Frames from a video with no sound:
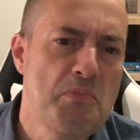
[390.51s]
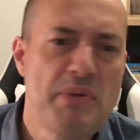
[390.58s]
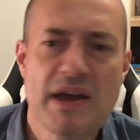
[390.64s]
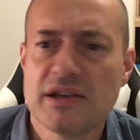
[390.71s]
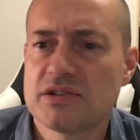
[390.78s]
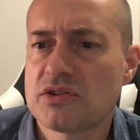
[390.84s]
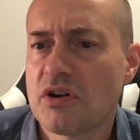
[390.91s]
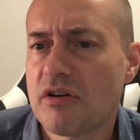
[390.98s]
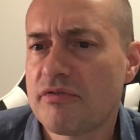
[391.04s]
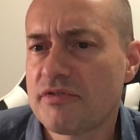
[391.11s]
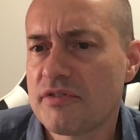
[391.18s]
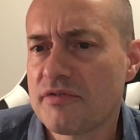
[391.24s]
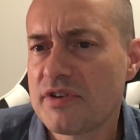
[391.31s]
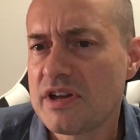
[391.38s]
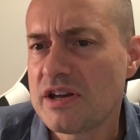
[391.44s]
piss off
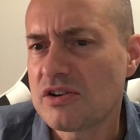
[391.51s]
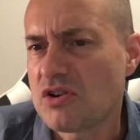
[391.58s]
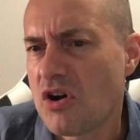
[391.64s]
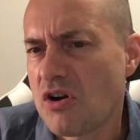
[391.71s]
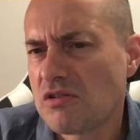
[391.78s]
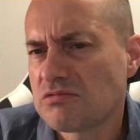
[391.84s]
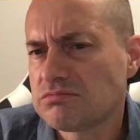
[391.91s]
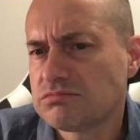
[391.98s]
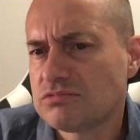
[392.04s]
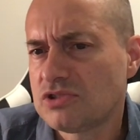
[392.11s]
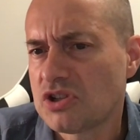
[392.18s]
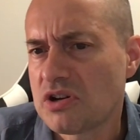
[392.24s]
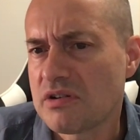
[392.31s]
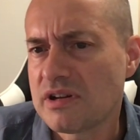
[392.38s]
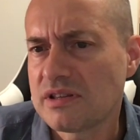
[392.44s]
the Viet Cong
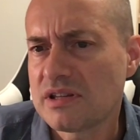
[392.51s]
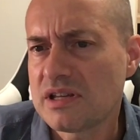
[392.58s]
during